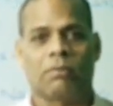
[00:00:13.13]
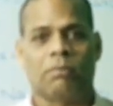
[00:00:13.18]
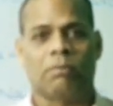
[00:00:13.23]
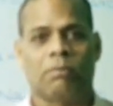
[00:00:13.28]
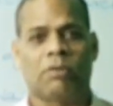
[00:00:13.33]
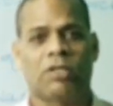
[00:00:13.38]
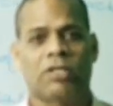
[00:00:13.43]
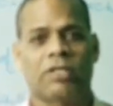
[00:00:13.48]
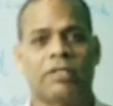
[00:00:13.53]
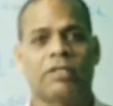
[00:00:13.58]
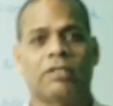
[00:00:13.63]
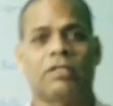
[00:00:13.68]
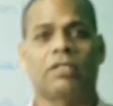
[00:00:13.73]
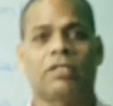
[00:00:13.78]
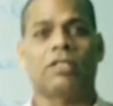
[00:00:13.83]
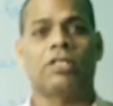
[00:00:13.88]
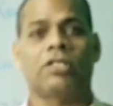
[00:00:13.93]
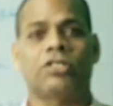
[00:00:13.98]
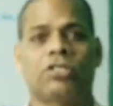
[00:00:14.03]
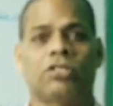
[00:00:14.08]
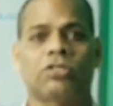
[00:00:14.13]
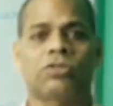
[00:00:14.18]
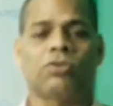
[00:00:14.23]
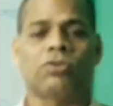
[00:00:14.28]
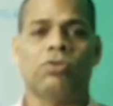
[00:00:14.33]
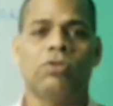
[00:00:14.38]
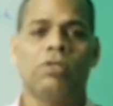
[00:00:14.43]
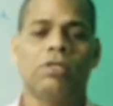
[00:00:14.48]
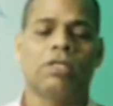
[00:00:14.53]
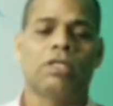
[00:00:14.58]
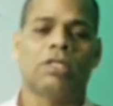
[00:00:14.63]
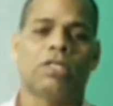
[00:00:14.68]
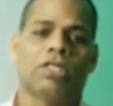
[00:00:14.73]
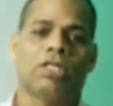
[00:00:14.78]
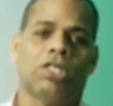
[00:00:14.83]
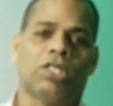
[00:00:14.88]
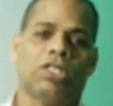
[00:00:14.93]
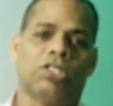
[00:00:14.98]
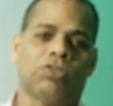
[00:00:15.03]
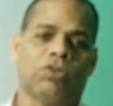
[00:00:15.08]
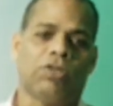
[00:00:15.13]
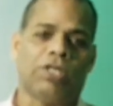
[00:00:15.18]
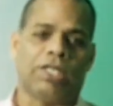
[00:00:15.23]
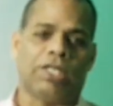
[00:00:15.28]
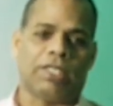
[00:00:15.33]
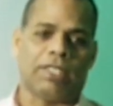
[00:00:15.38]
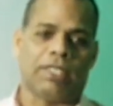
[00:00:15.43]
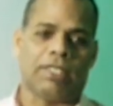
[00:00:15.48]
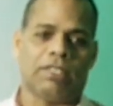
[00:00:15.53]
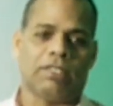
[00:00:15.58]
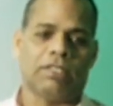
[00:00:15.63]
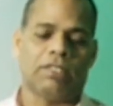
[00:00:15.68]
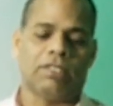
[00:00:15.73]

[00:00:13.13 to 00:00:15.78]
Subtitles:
Modern English School, New Area.